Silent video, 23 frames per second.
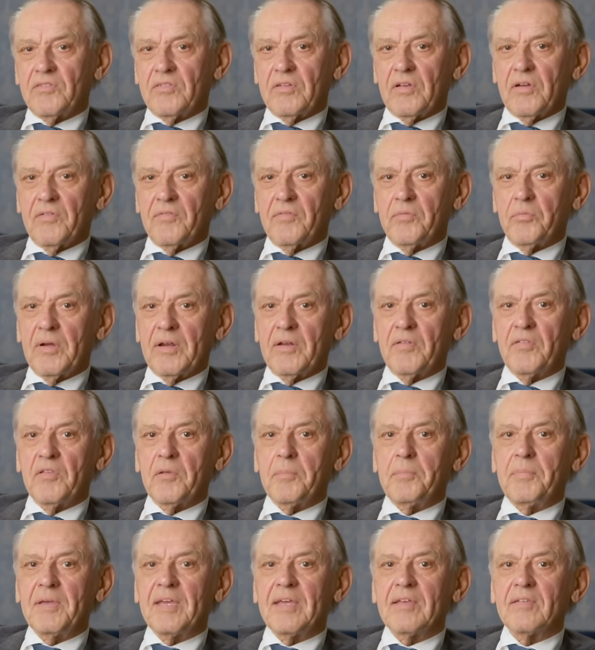of one of the
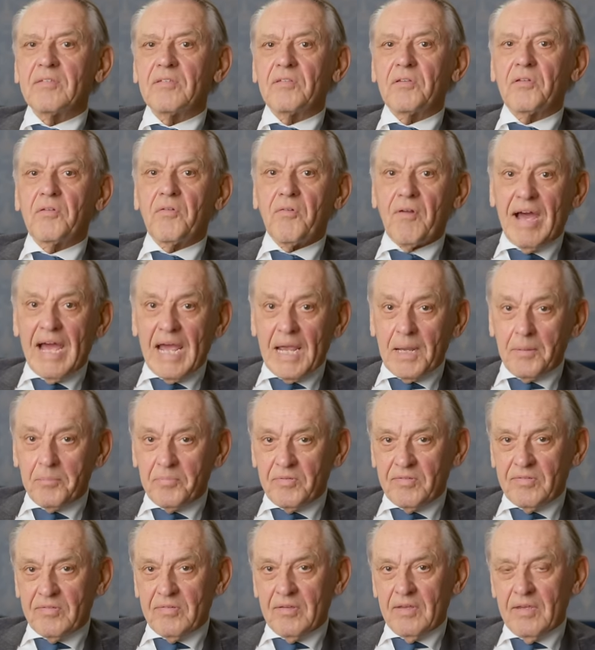biggest
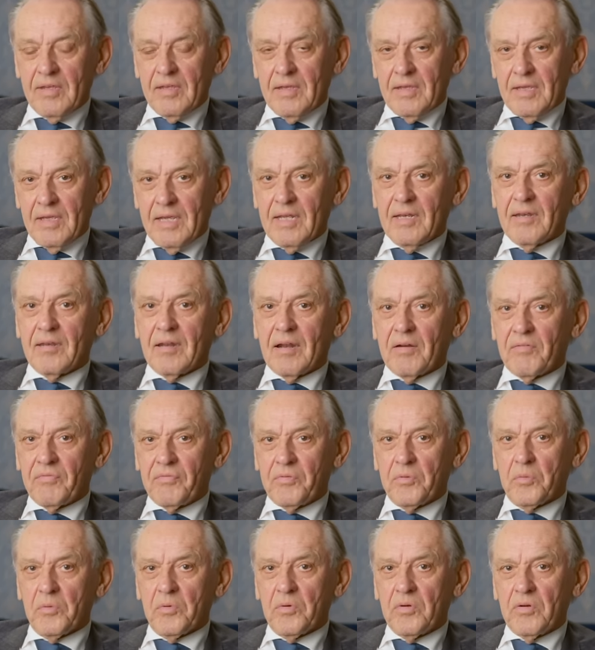tribes in
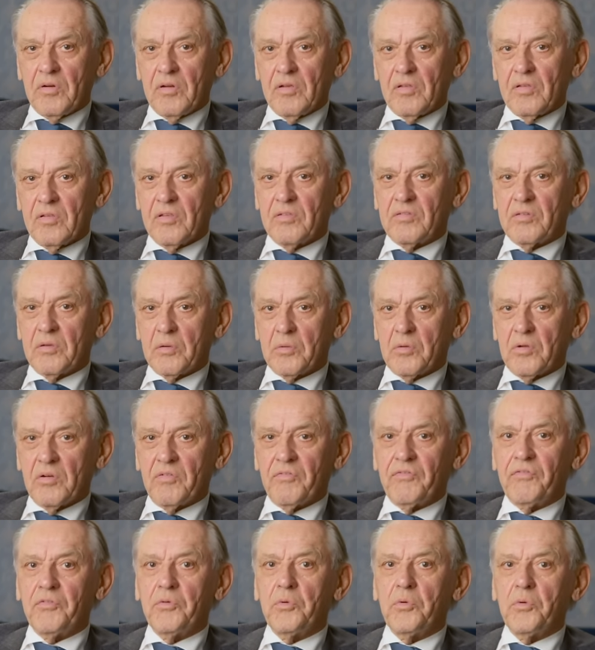Darfur, the so-called
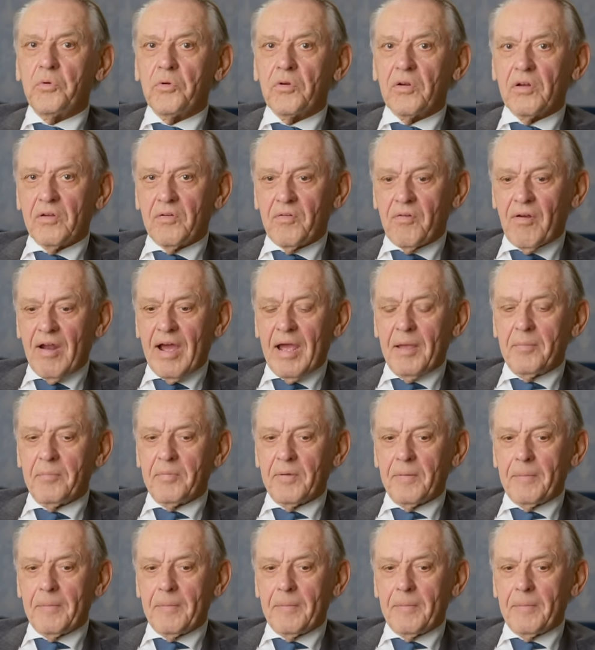Fur tribe.